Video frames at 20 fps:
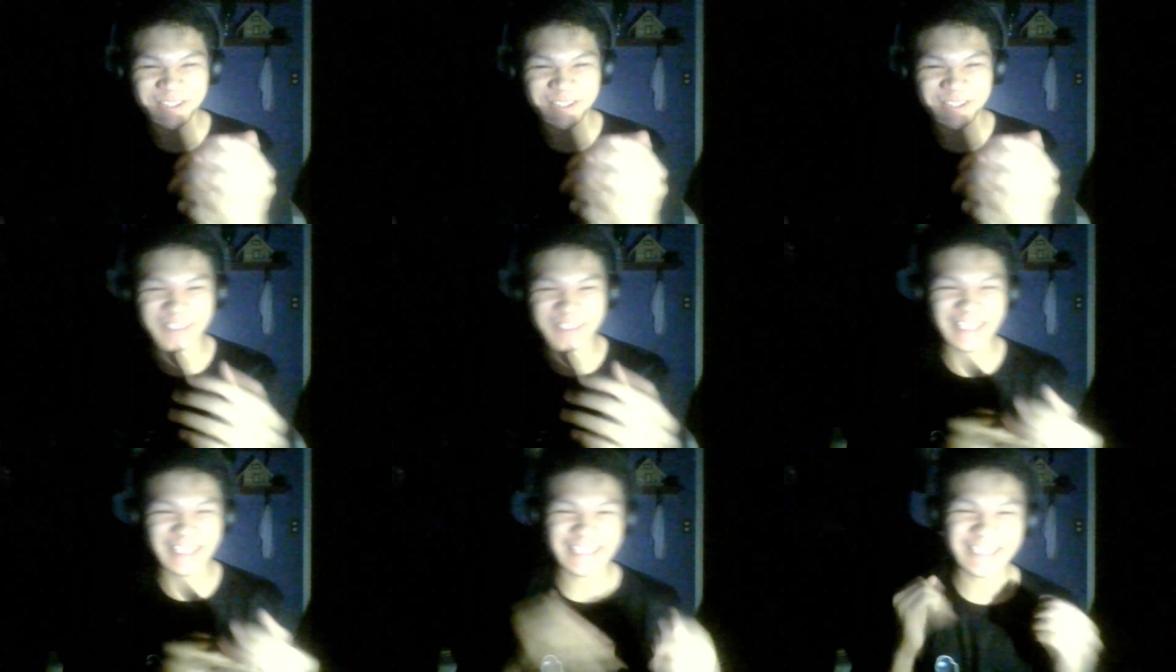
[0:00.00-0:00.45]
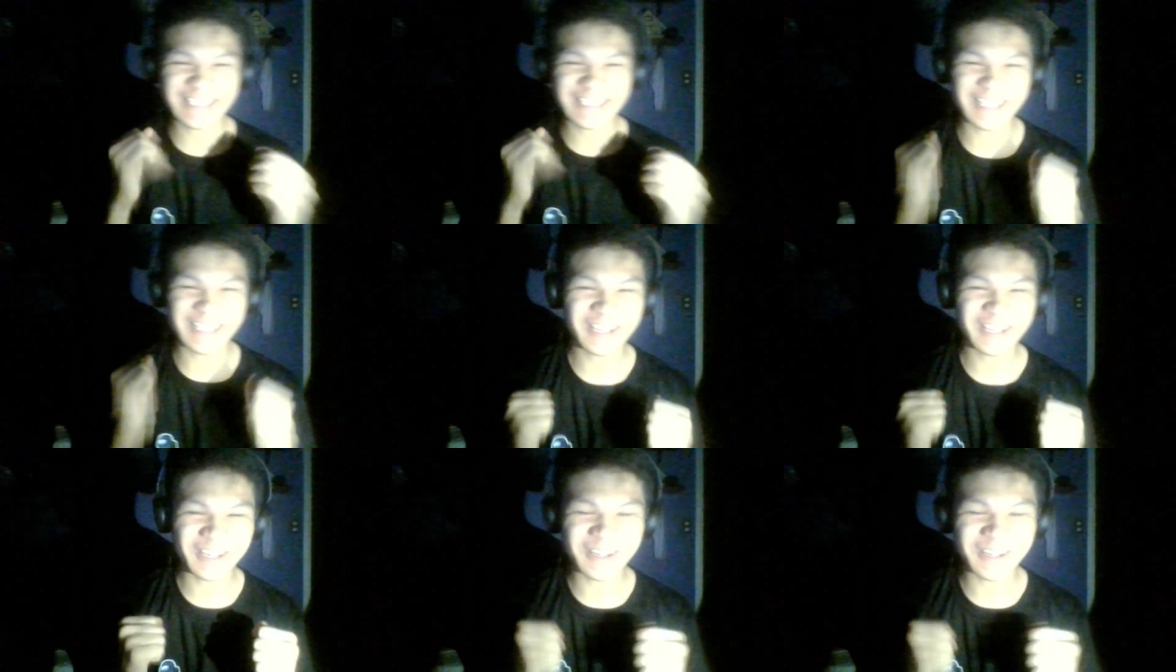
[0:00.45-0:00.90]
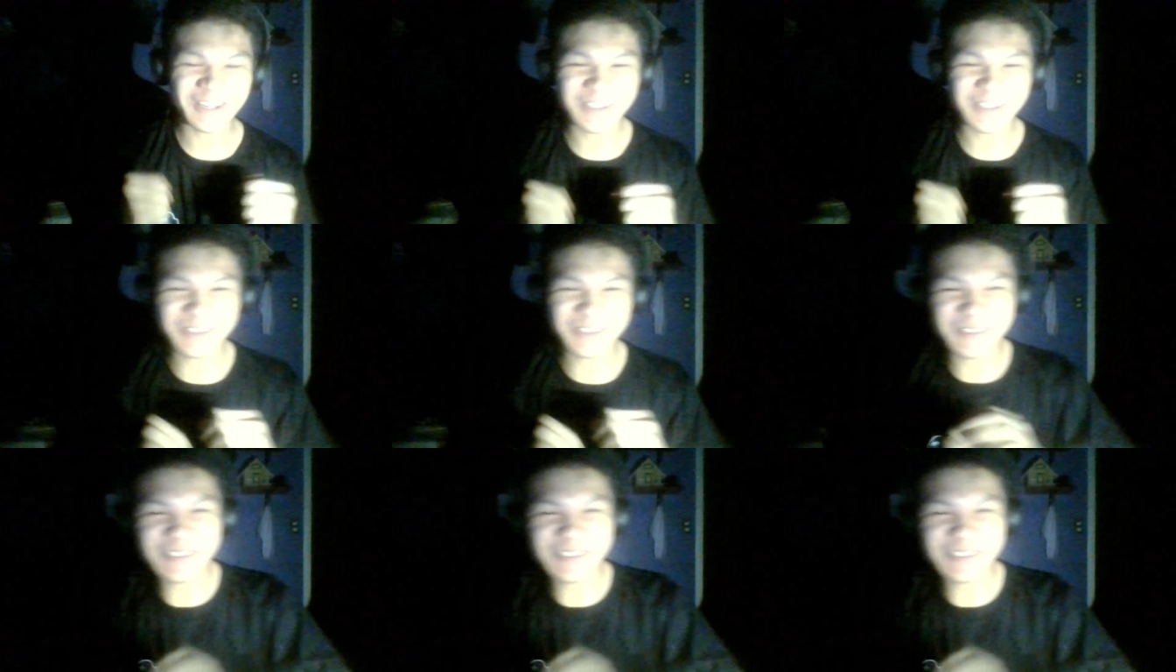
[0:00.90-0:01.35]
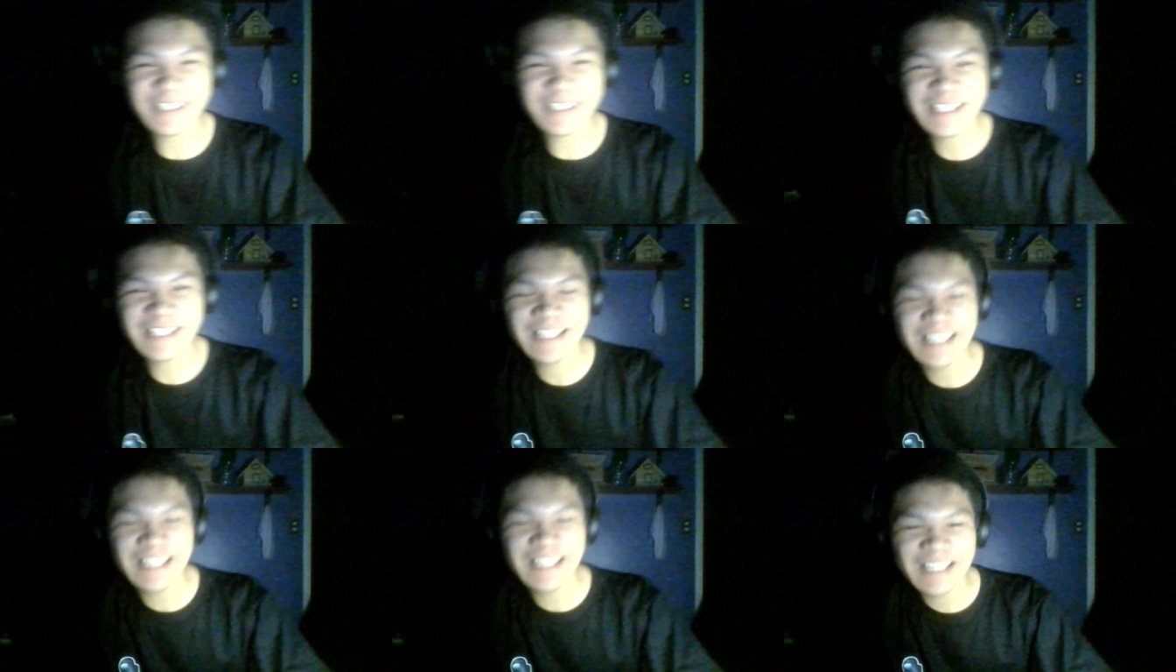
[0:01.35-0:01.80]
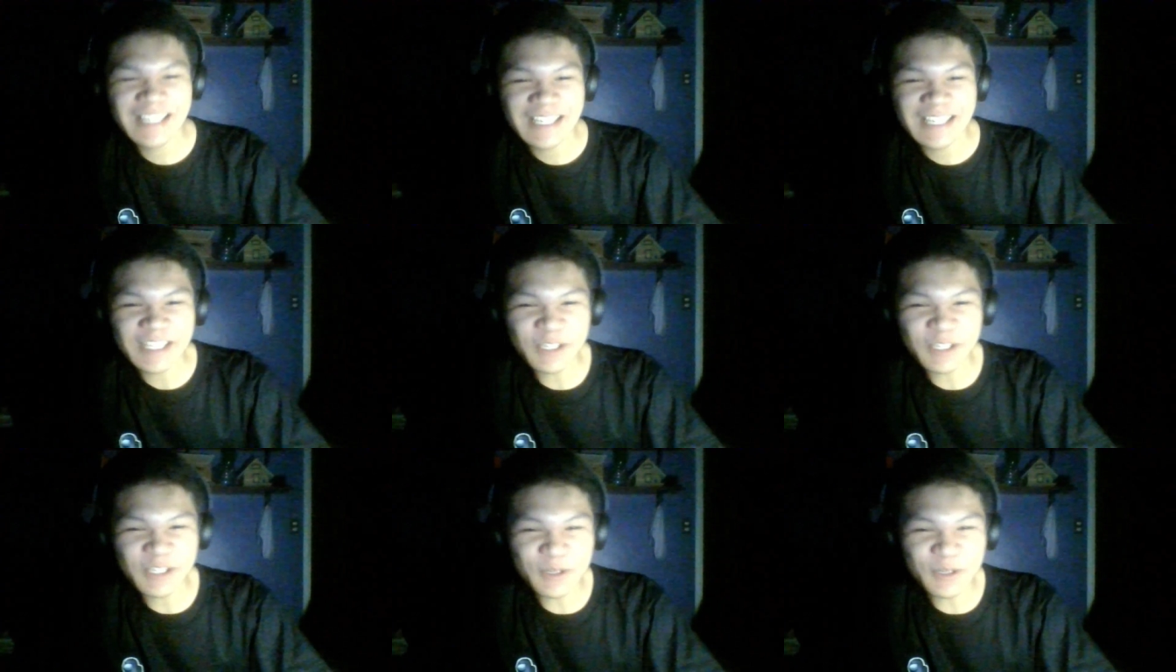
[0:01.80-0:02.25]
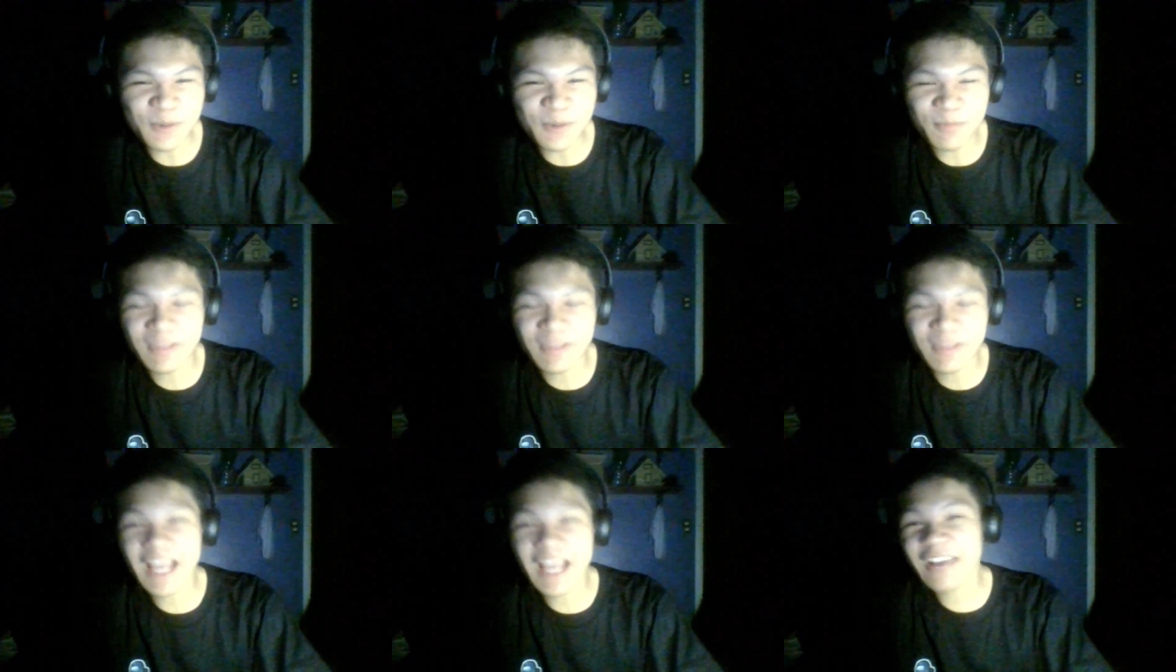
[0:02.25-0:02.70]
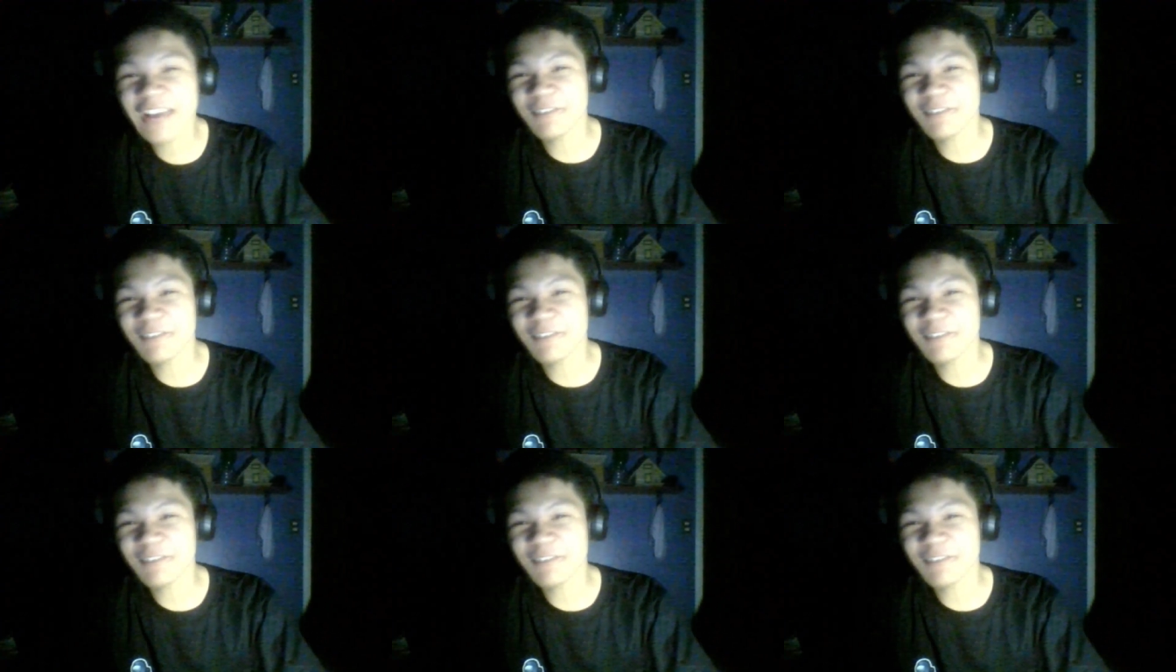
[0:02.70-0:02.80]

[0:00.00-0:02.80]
let's go! Yo, Black